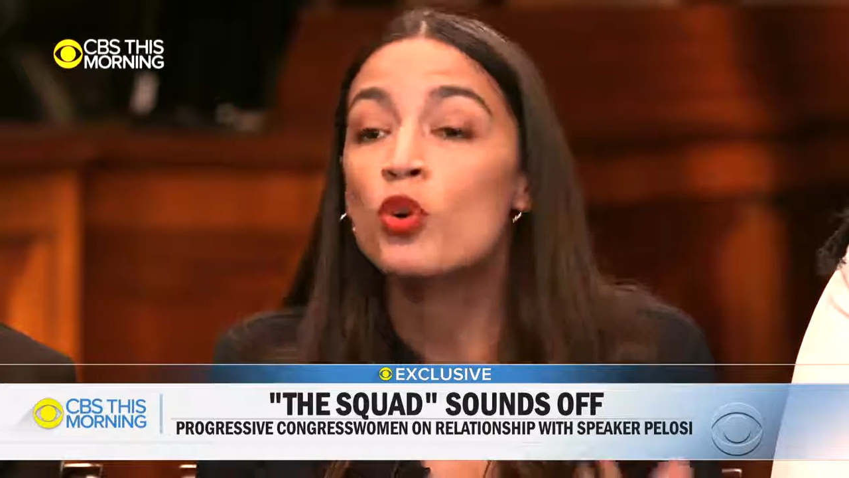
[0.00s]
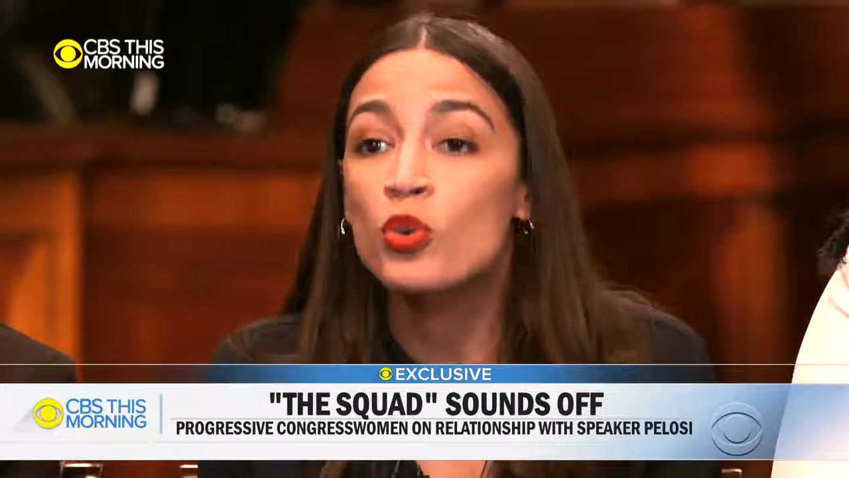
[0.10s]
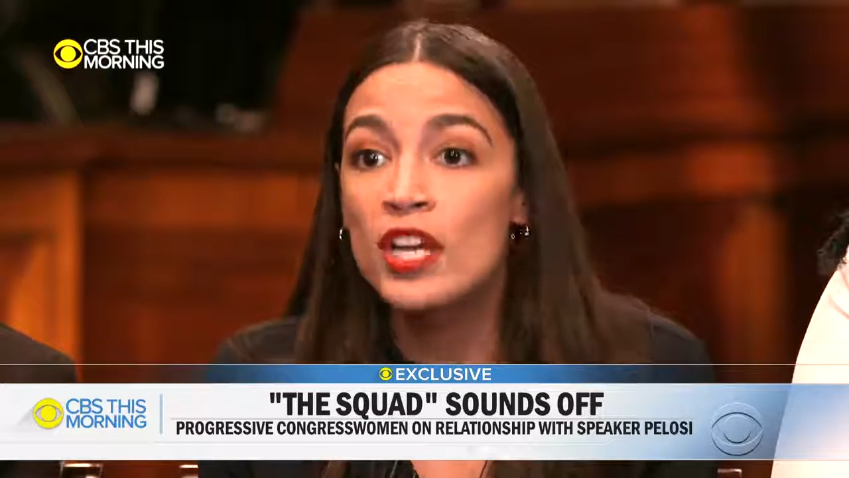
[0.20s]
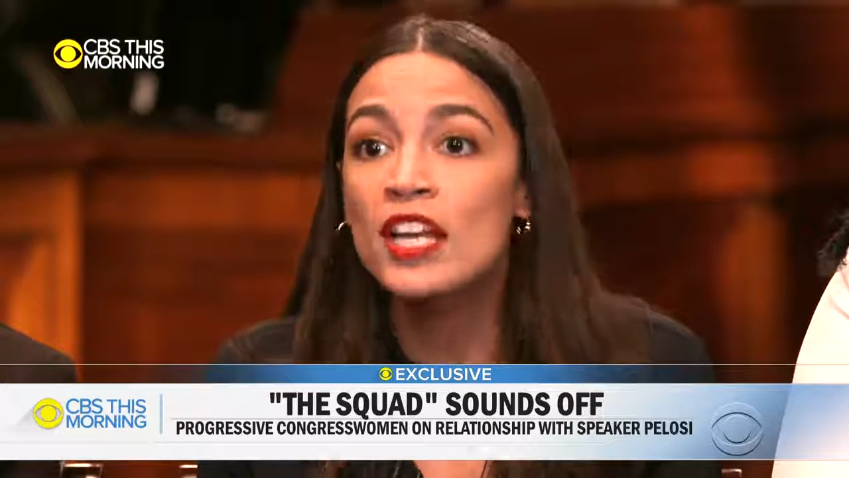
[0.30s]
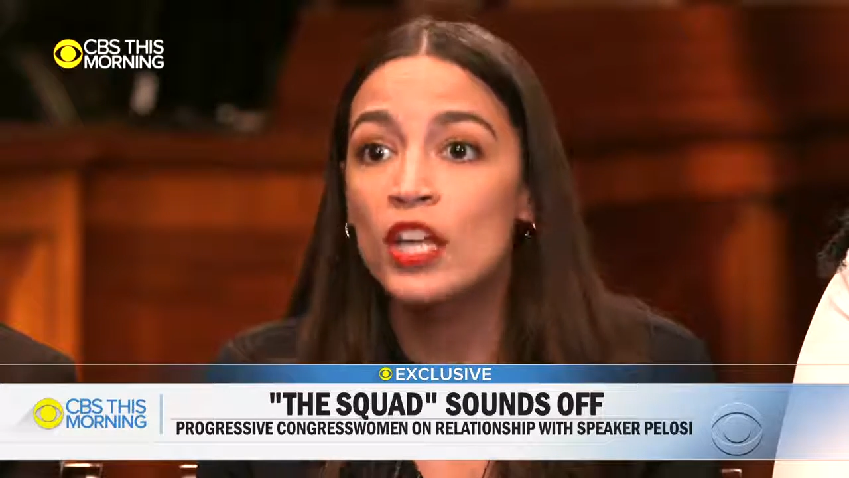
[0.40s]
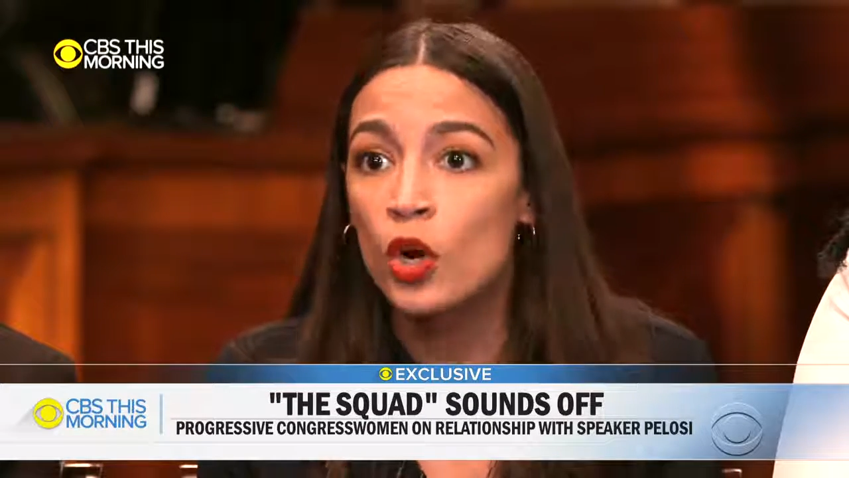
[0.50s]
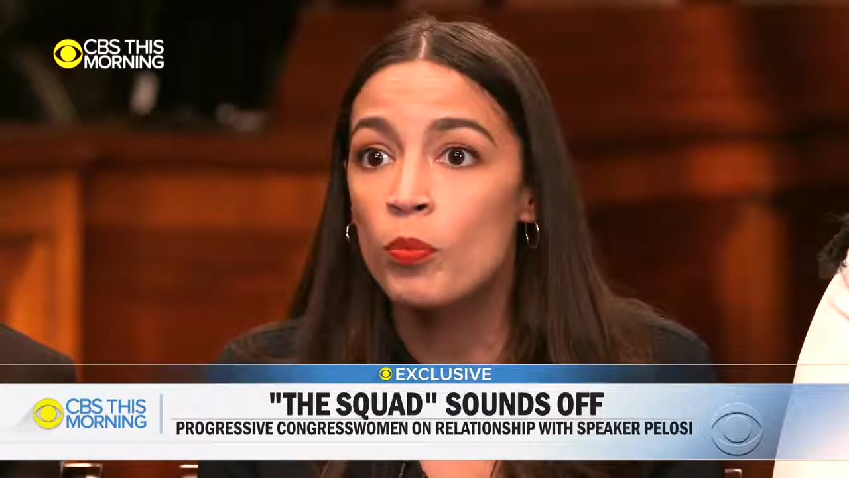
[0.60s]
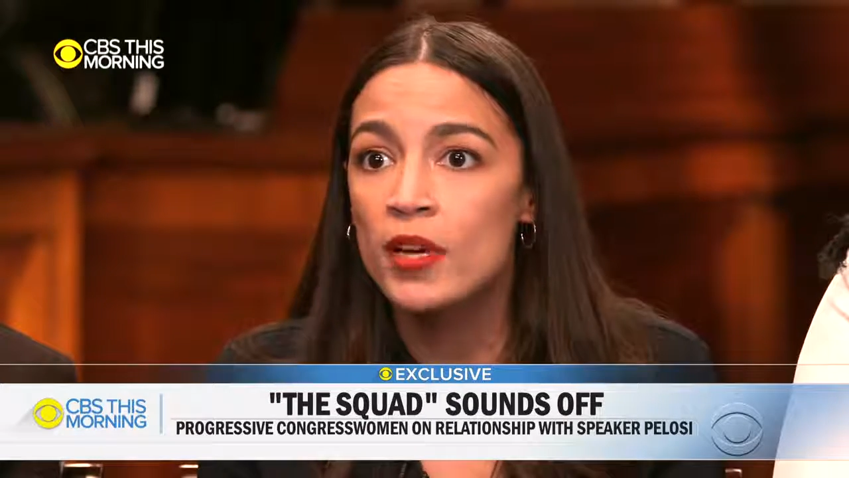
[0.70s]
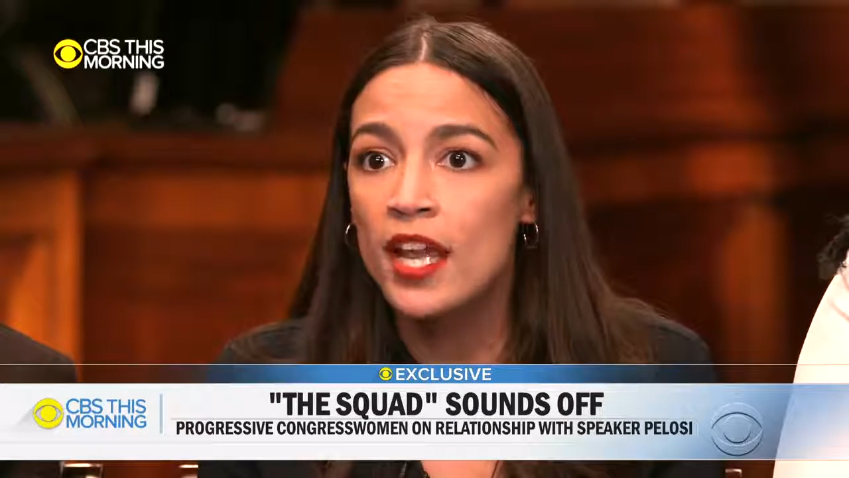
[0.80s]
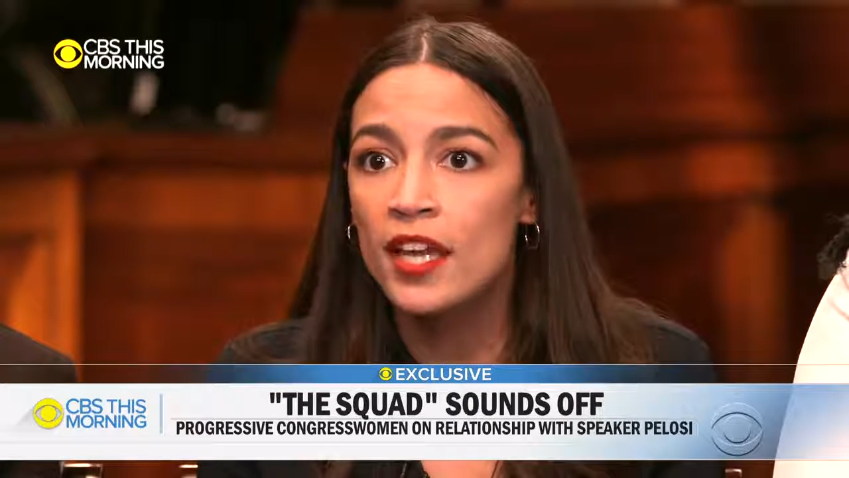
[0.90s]
creating an
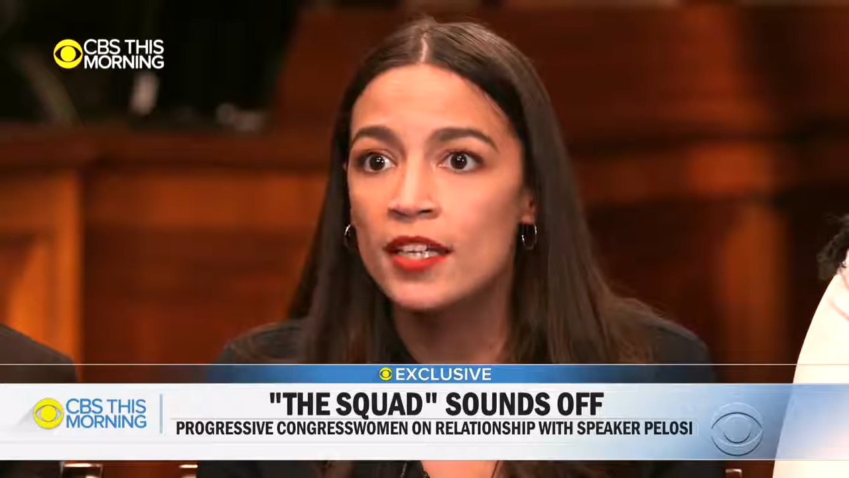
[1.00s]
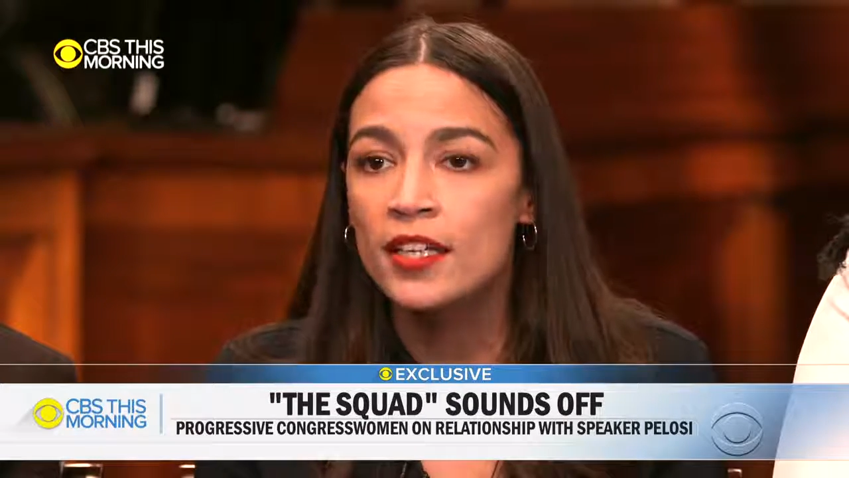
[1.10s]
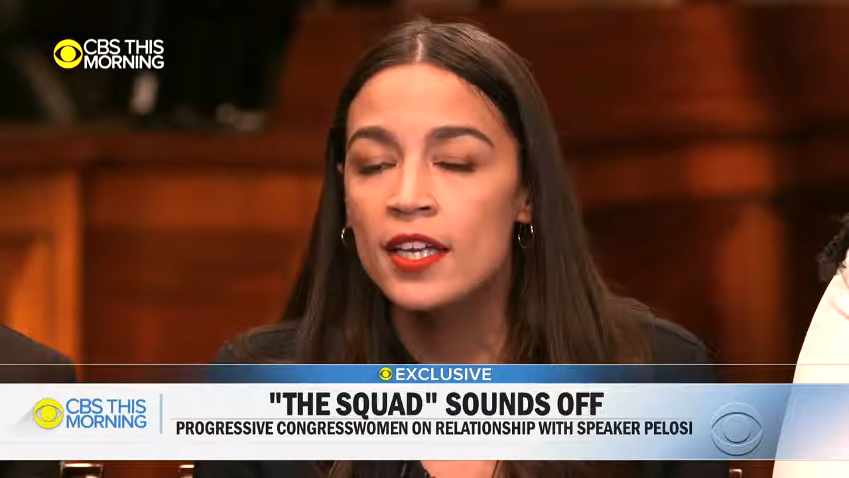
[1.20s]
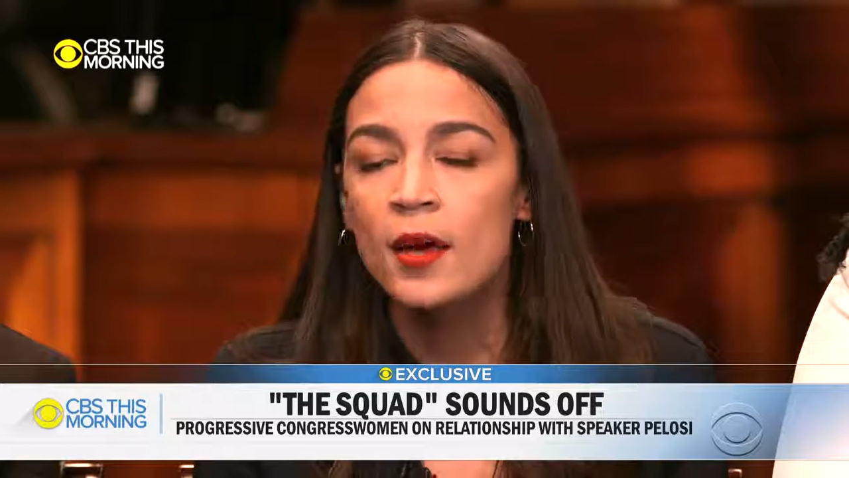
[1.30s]
opening.